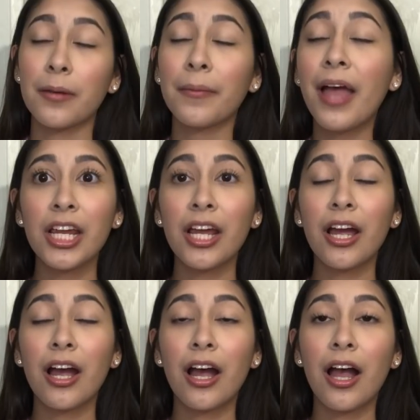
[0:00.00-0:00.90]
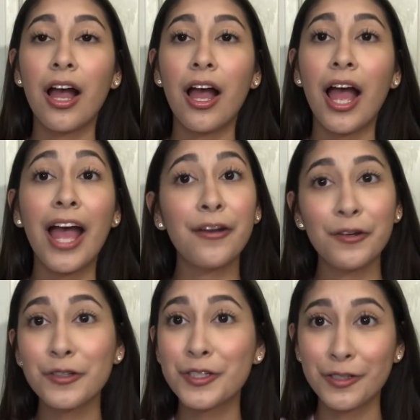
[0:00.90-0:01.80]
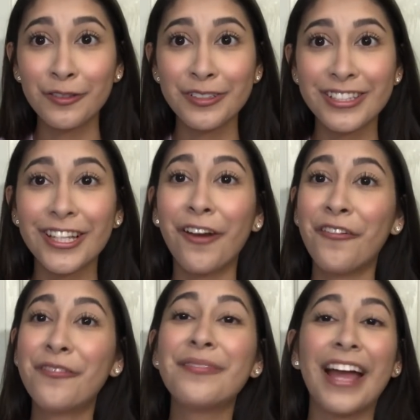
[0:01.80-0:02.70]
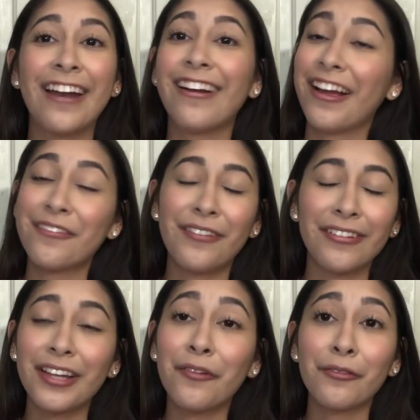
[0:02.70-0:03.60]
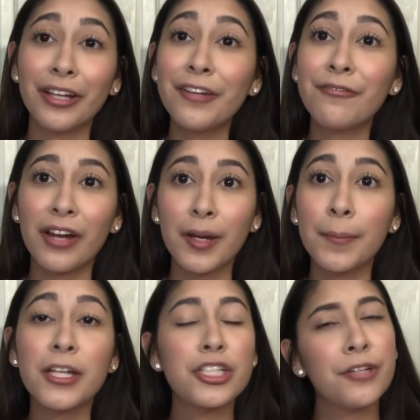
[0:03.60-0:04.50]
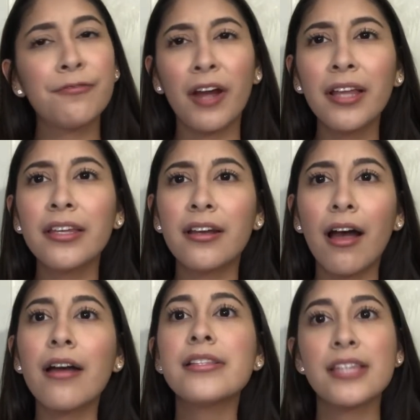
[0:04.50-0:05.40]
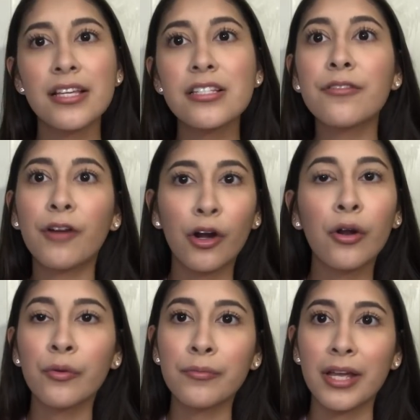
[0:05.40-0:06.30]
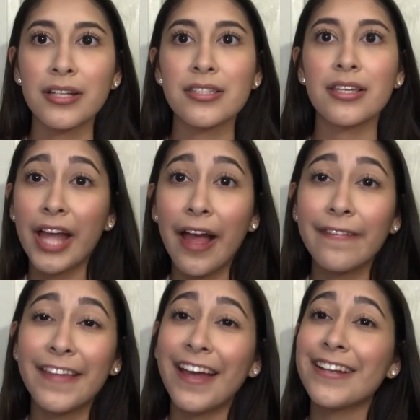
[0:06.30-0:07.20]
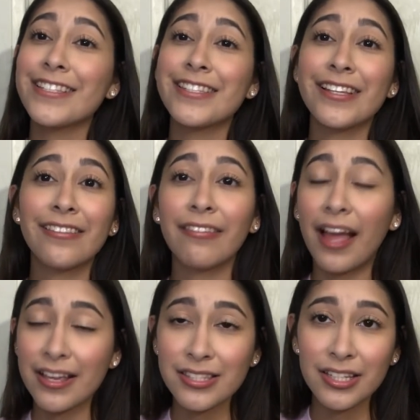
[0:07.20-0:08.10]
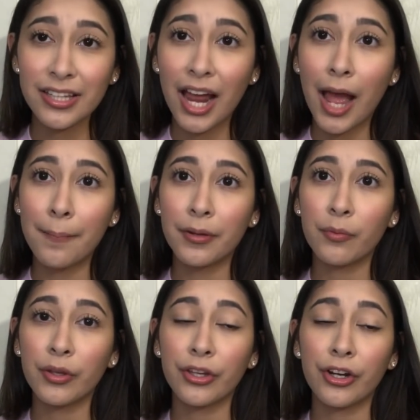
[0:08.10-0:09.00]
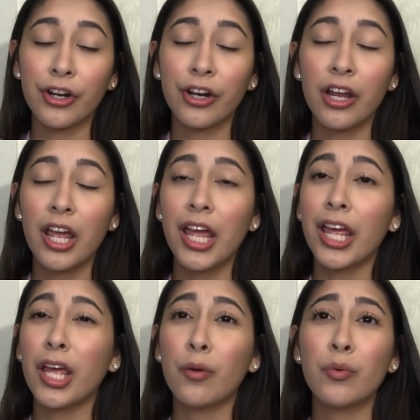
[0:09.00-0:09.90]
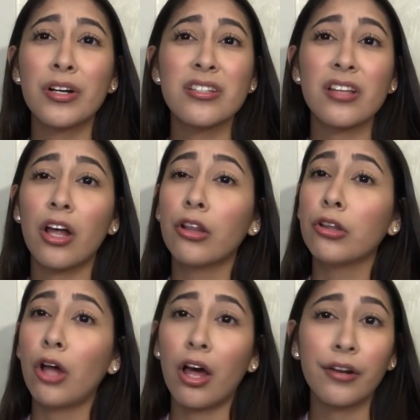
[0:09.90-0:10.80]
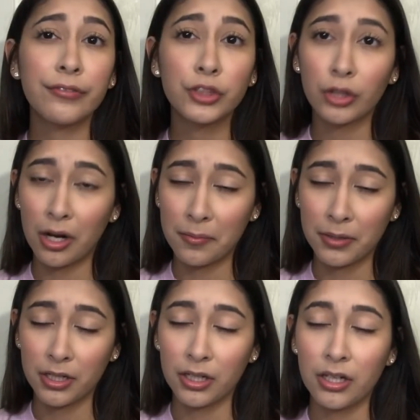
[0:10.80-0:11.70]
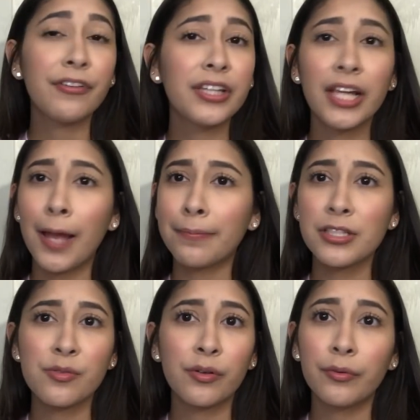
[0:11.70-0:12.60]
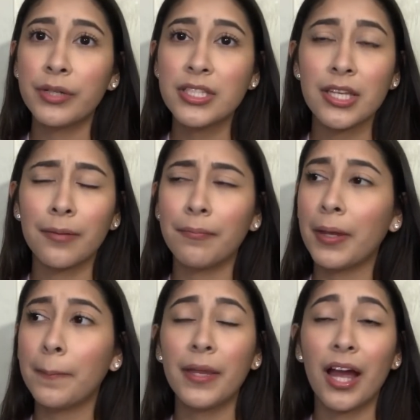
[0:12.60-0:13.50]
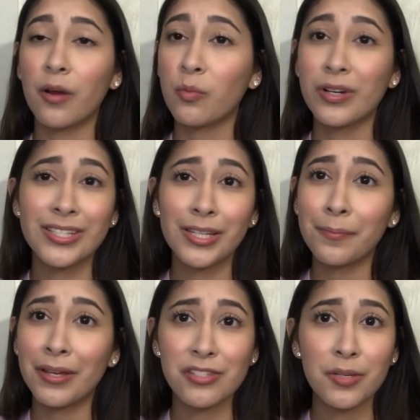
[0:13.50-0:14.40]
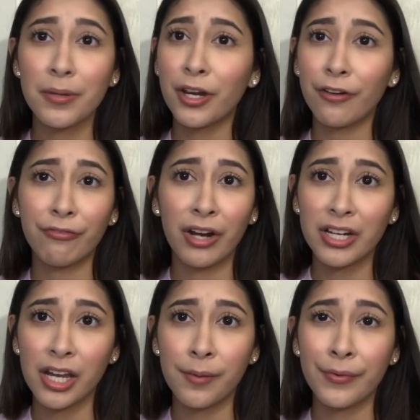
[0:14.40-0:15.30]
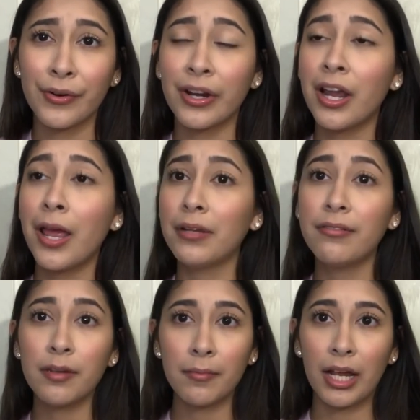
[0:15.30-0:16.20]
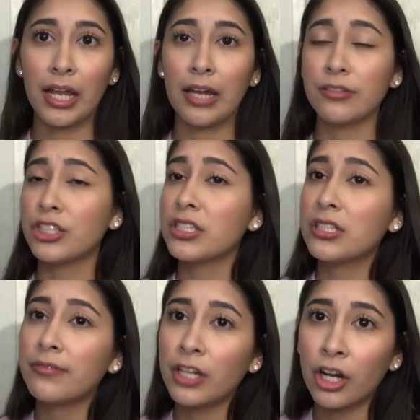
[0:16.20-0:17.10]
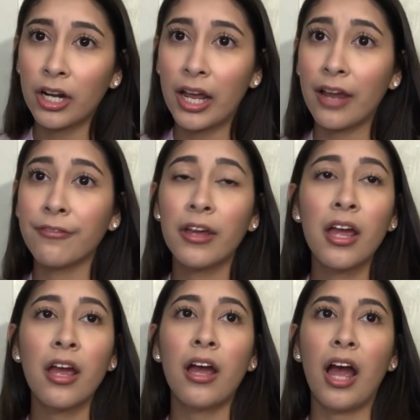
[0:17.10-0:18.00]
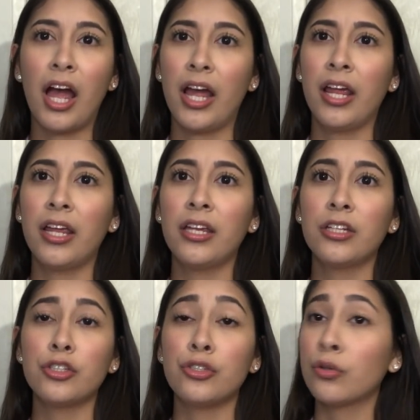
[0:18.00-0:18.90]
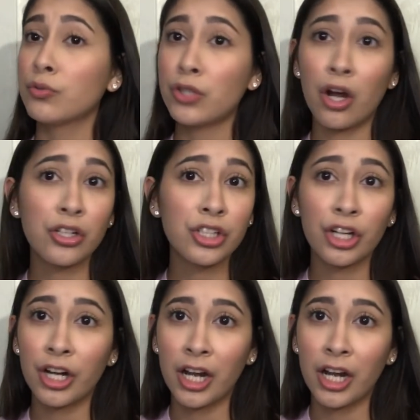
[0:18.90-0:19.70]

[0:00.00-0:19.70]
up. She had no shoes. And I found that really funny because she finally got a taste of her own medicine. Yeah, that is the last thing that happened with her. It was a lot of drama. Everything happens for a reason. Maybe I wasn't meant to be her friend anymore. I'm living my life, she's living her life. I don't talk to her